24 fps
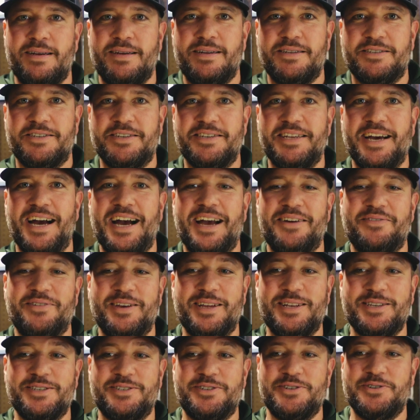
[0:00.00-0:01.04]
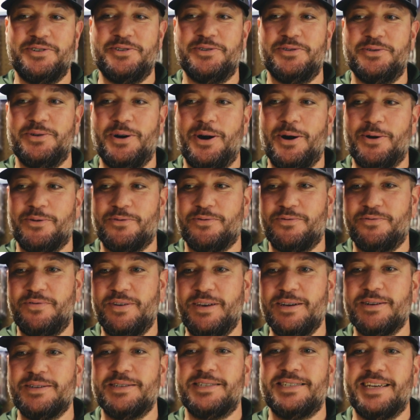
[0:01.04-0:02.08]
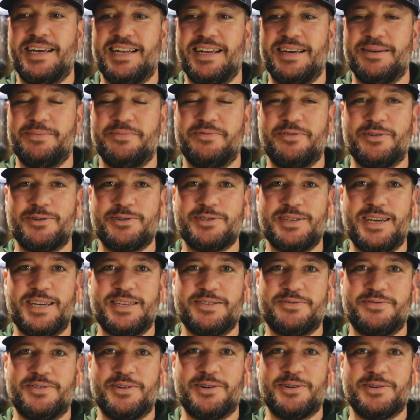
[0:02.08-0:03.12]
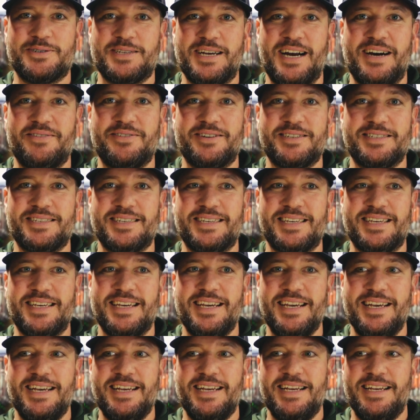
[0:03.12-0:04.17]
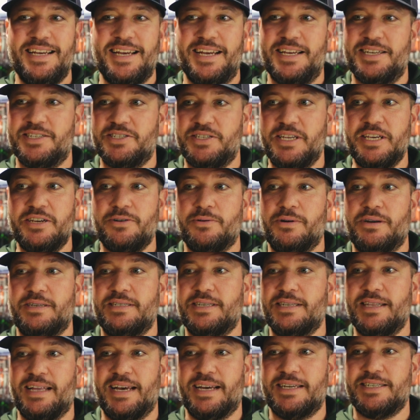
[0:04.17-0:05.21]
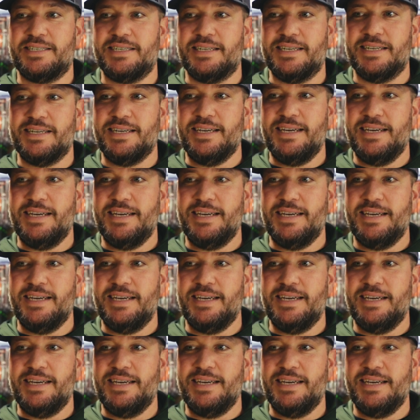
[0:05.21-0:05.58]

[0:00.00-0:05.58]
To dive into our field setup, first things first, obviously, is decoy selection.